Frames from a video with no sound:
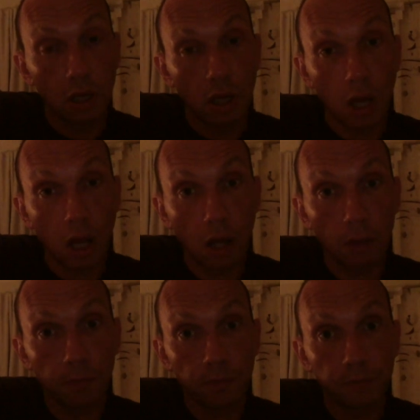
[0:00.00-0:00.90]

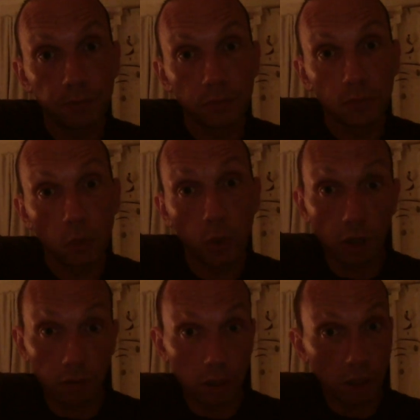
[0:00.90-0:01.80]
what I
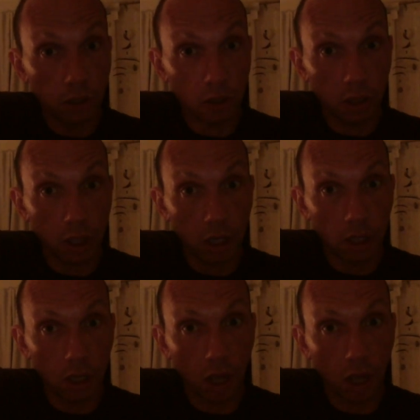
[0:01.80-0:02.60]
really look like.